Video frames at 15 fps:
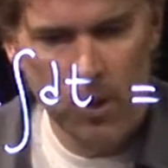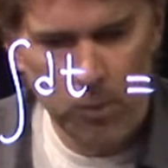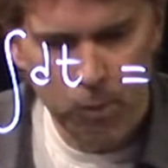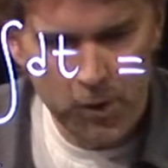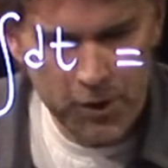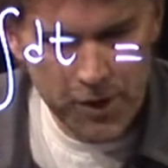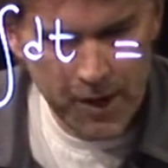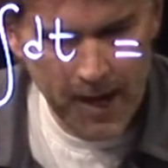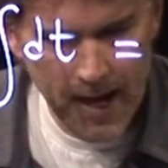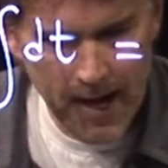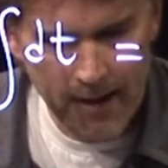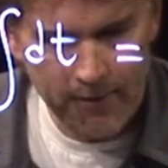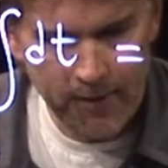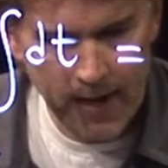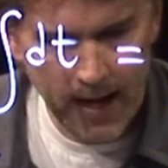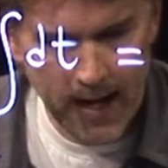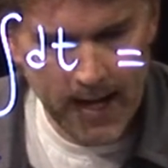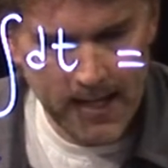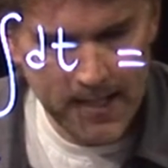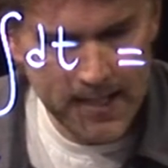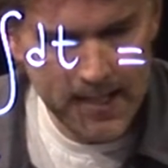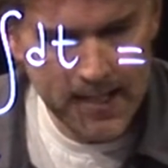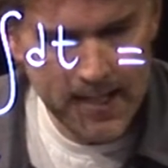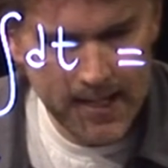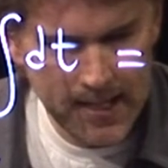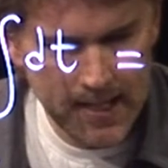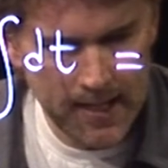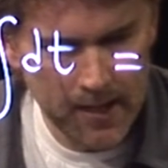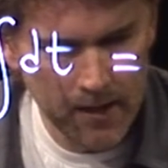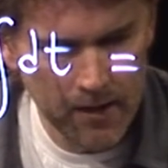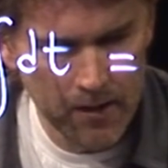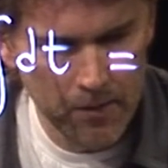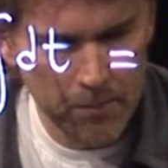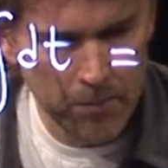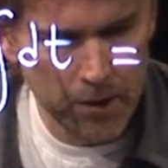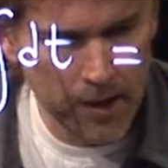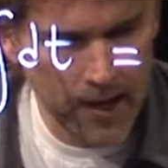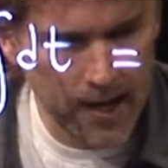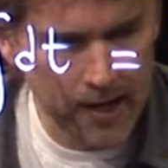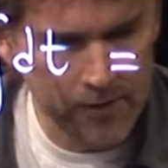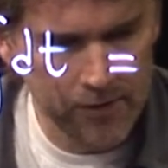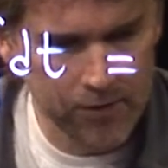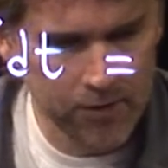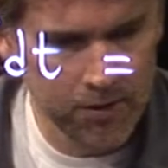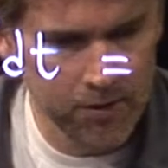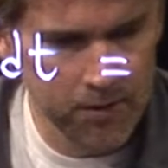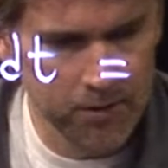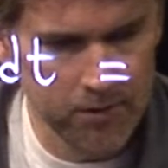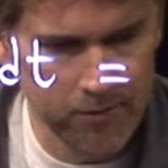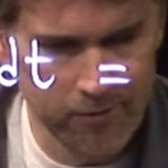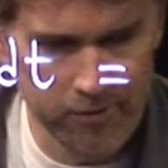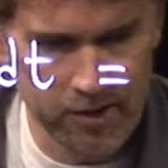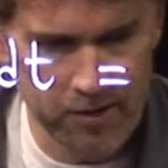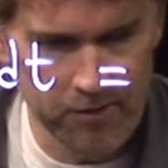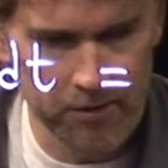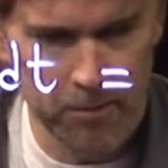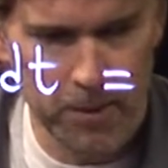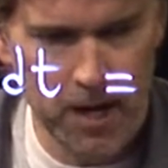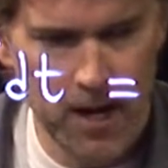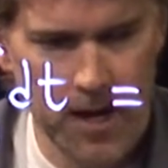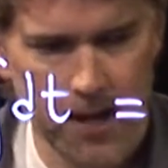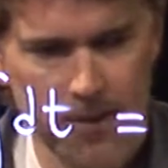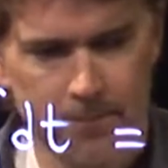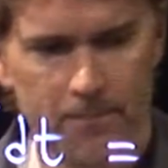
we should have at plus v sub i.